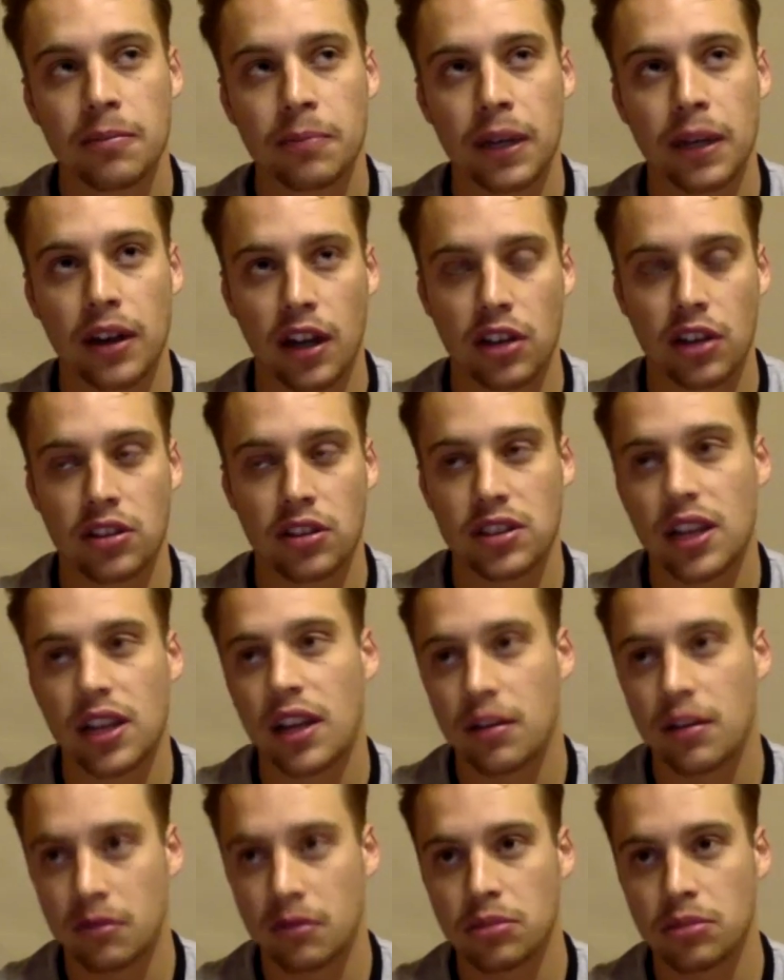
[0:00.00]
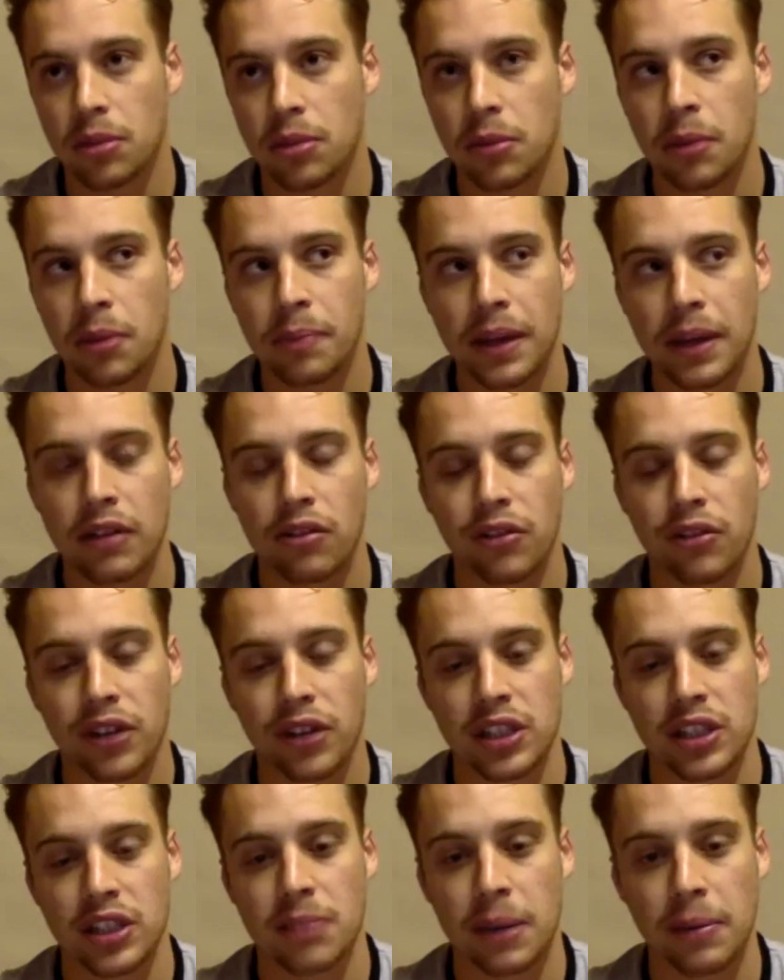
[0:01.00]
but like you say, some of the bigger
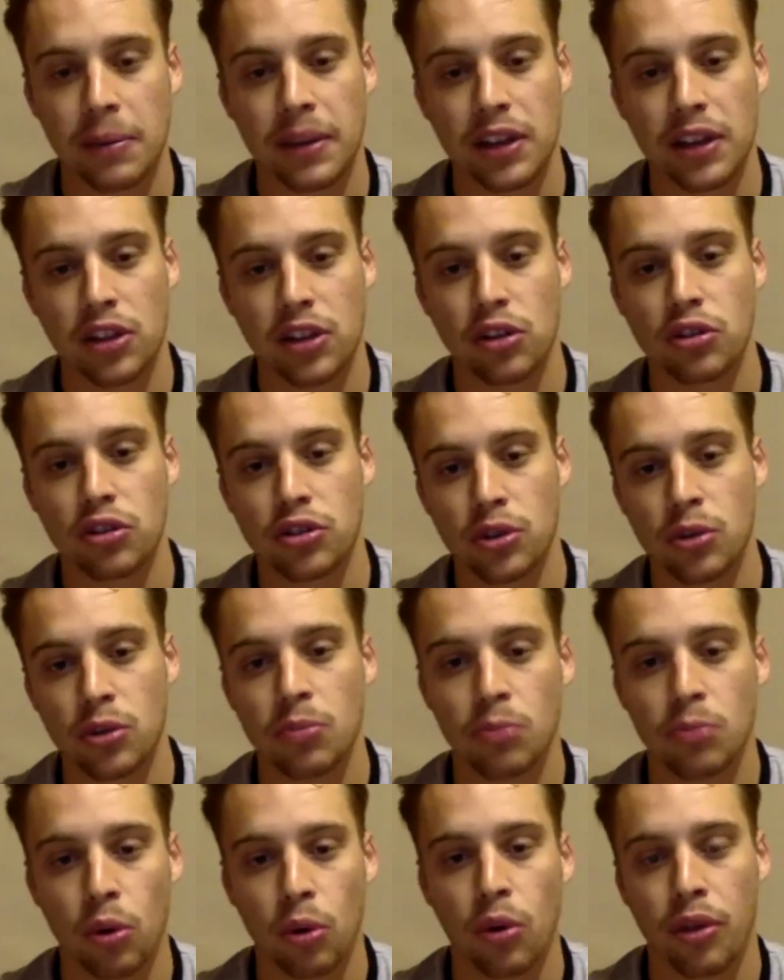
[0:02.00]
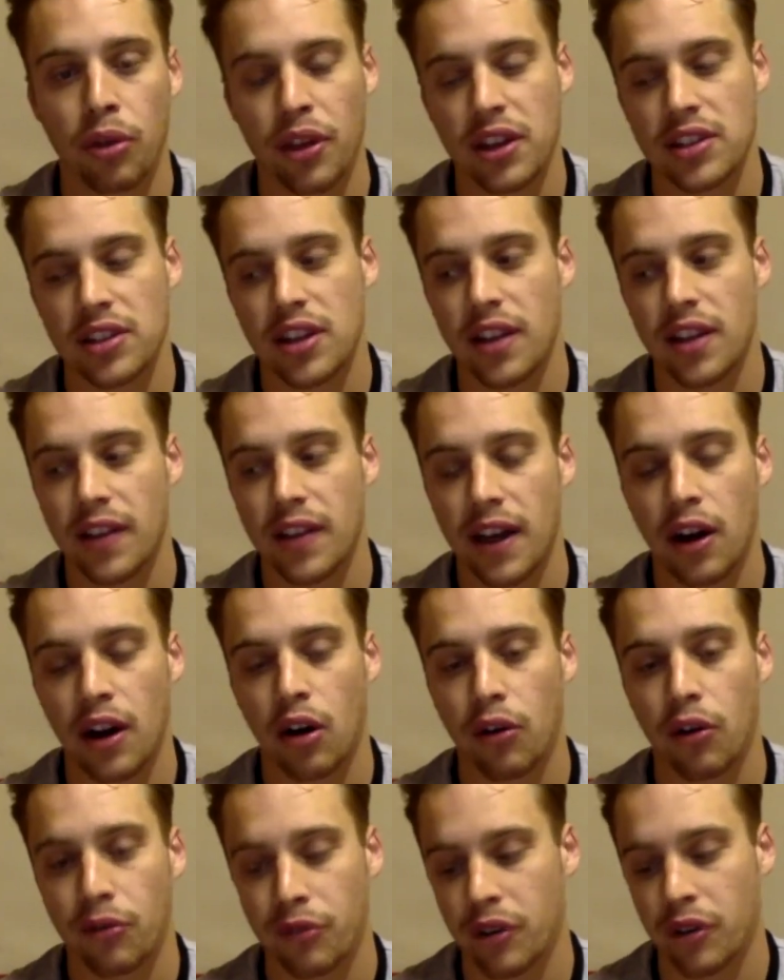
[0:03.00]
events maybe they could do more things like that,
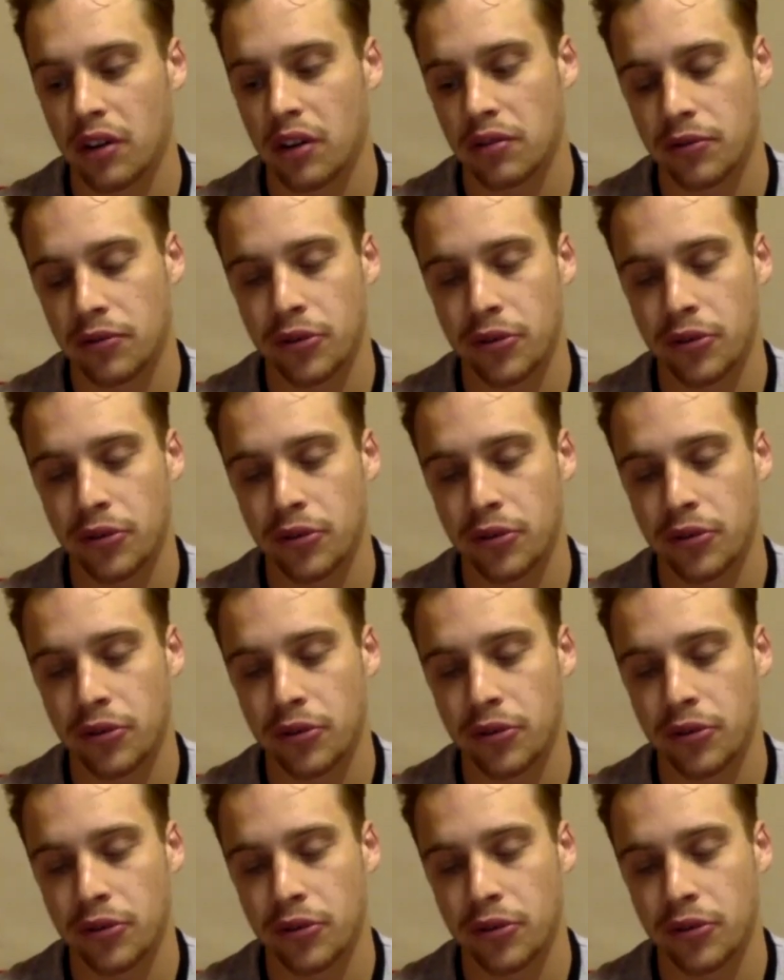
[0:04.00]
offering